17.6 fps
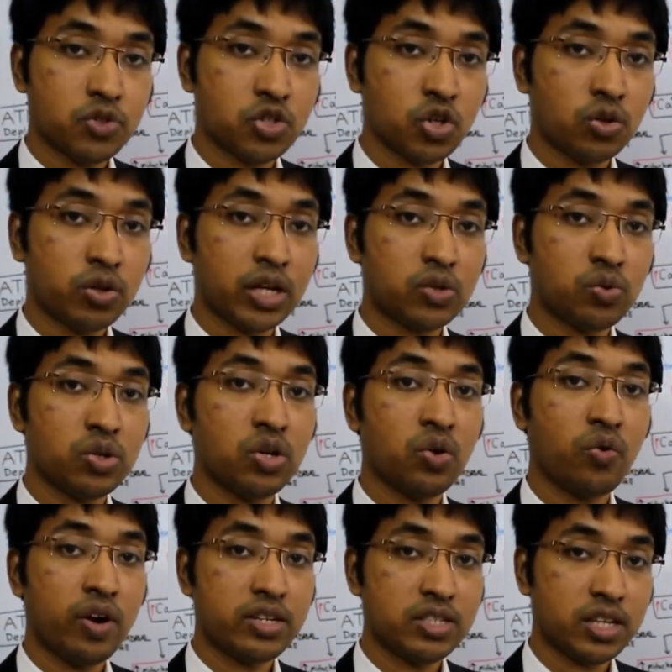So that will
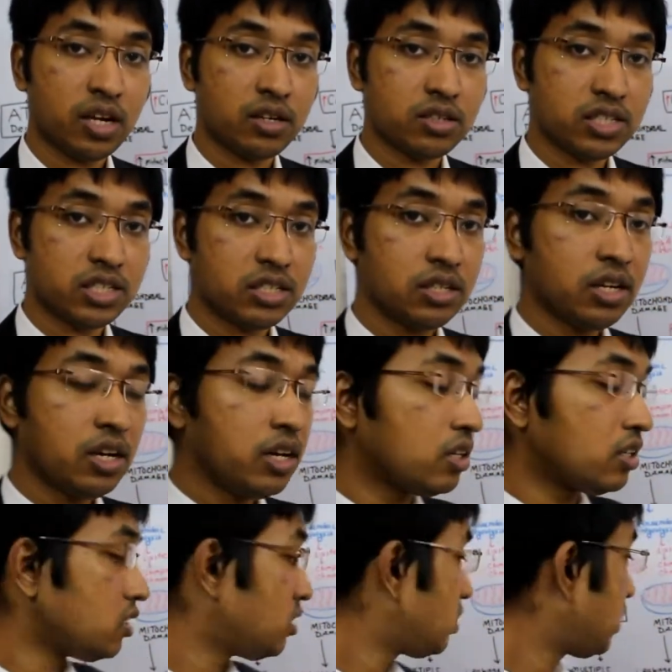result in
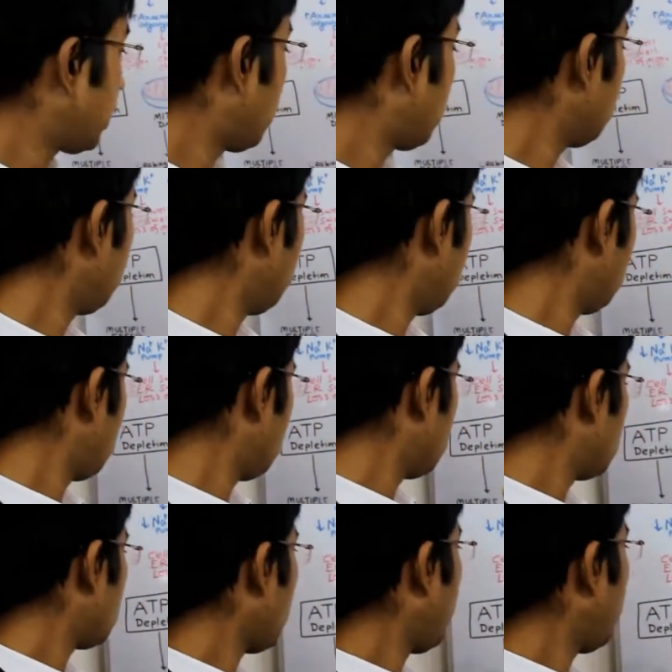cell
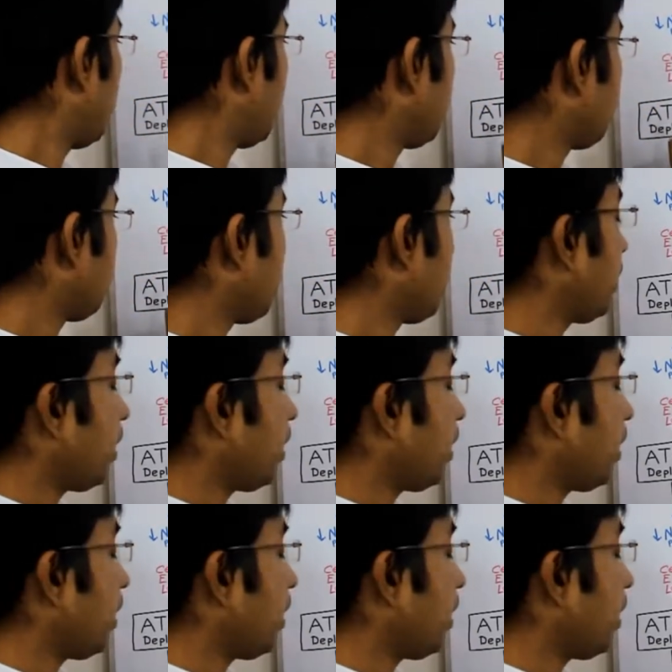swelling.